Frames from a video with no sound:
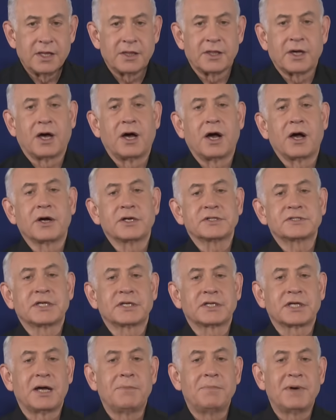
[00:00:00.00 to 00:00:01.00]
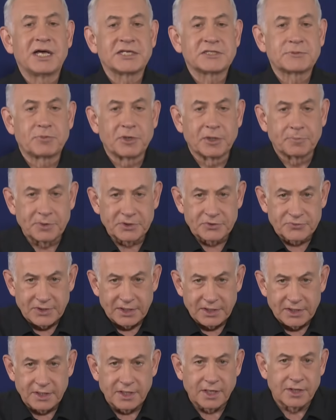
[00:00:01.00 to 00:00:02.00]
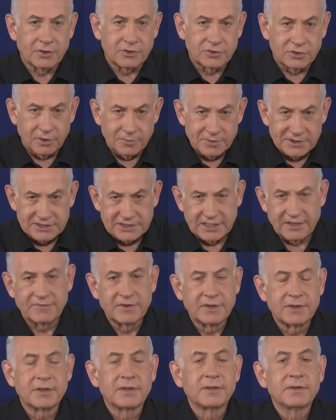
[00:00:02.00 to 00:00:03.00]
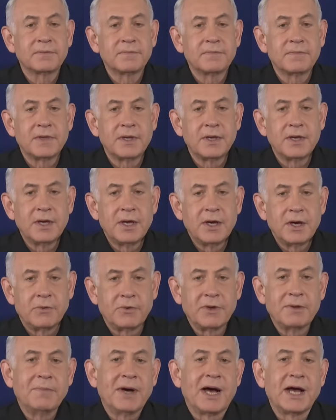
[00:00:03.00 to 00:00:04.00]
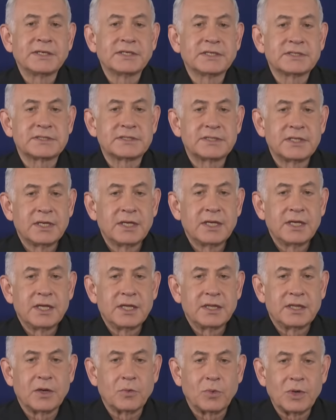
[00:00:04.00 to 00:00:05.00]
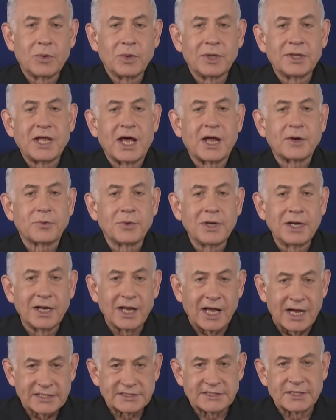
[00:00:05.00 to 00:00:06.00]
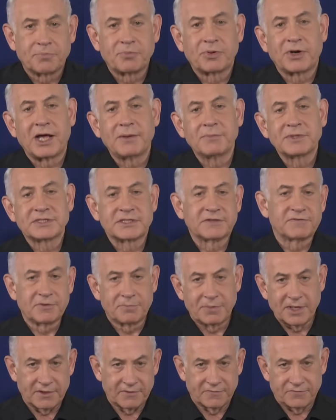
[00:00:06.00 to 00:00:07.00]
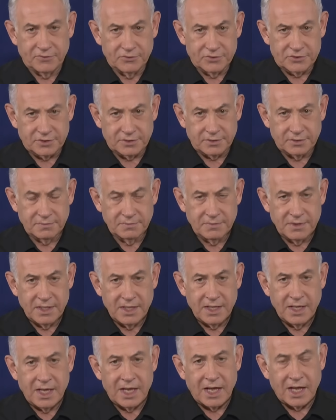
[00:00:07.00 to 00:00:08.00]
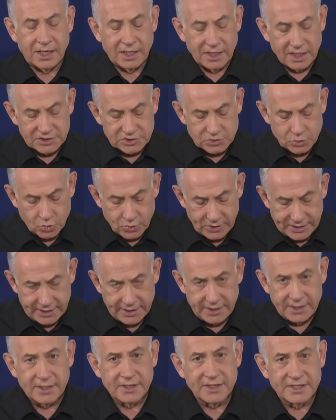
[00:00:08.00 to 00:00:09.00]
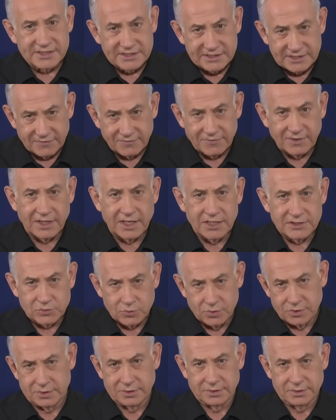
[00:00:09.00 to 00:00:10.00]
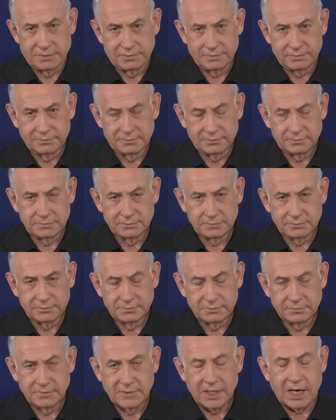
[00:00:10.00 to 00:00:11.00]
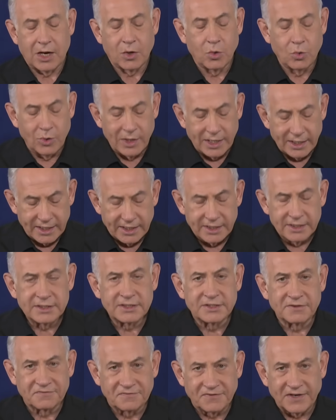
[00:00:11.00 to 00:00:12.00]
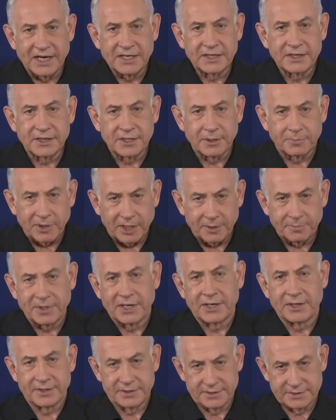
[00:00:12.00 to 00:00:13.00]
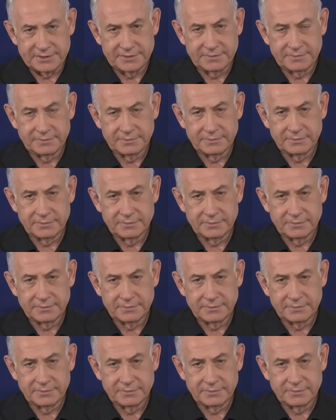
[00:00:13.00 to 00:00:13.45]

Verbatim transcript: The horrors that Hamas perpetrated on October 7th remind us that we will not realize the promise of a better future unless we, the civilized world, are willing to fight the barbarians.